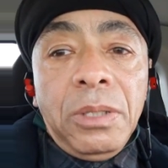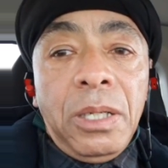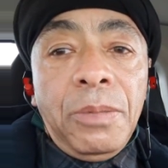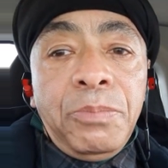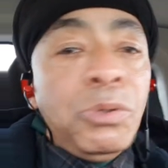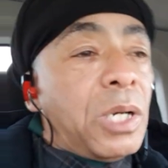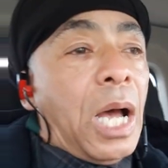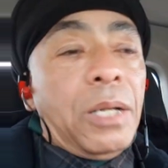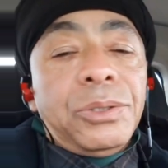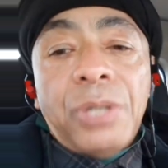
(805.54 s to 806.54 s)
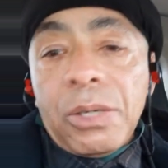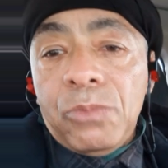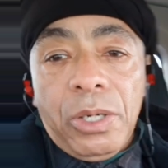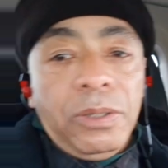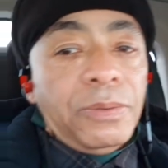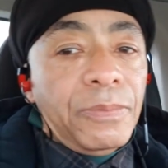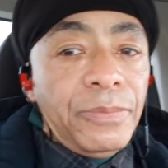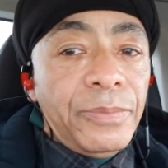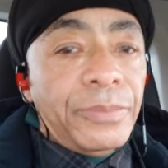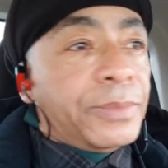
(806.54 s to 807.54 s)
blue-collar truck worker.
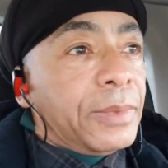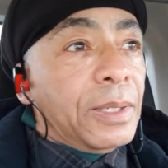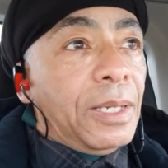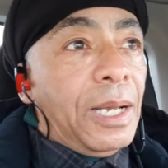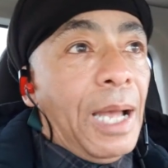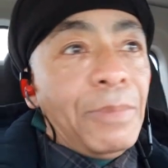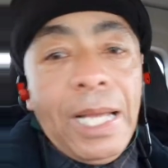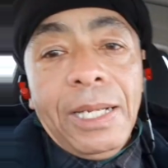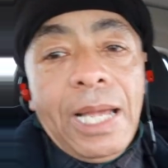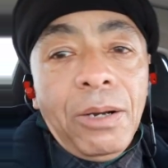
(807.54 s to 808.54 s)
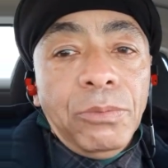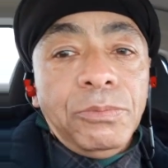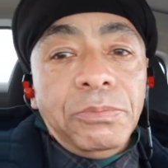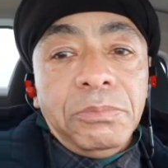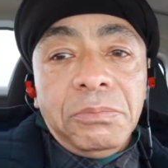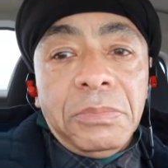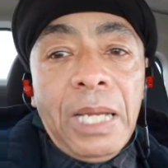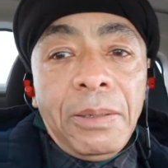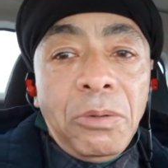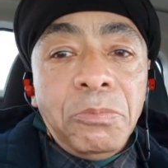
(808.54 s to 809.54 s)
I
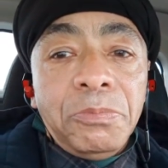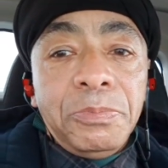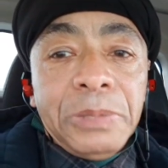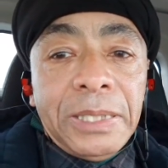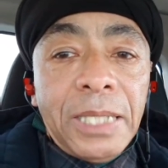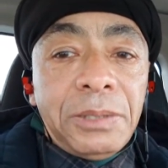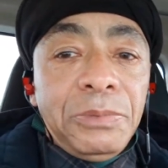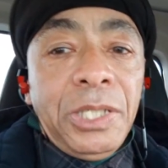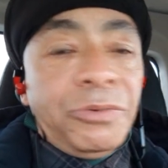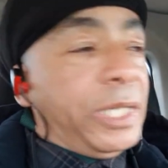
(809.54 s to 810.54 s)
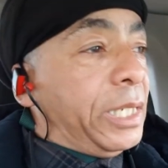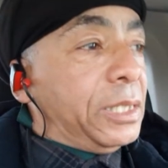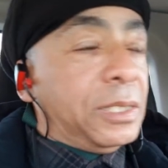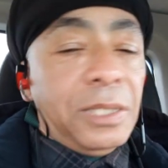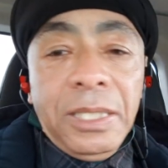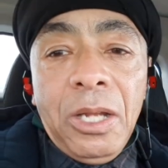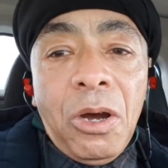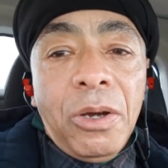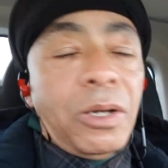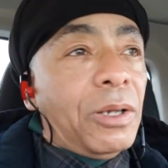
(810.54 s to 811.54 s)
don't possess degrees in
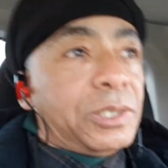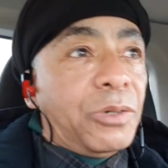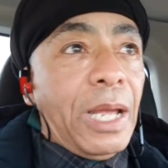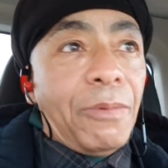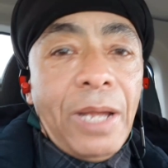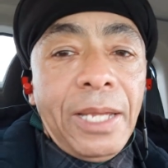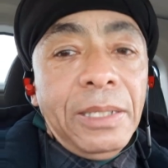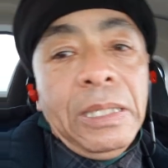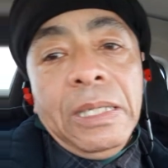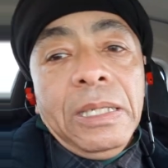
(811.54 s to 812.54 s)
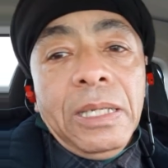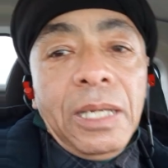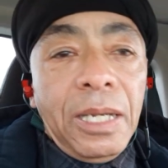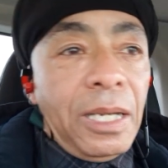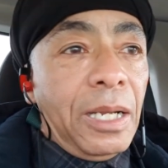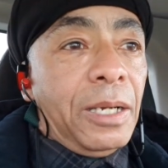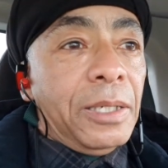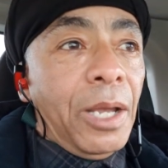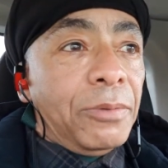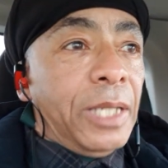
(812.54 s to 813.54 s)
law and all this crap, right? And
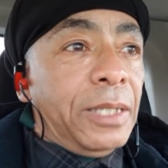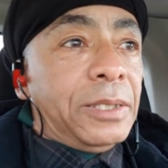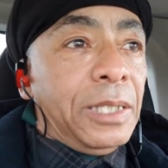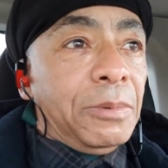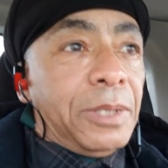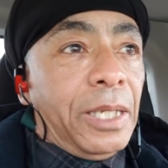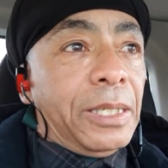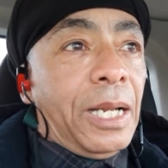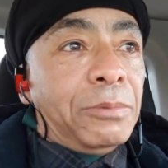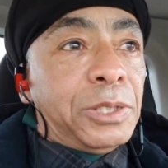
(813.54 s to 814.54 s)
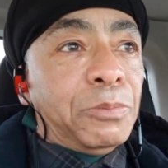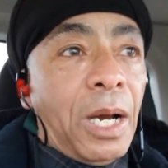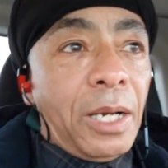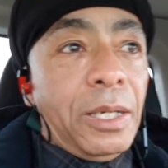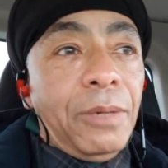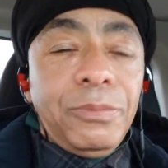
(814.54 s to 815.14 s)
they don't seem to think that I'm smart enough.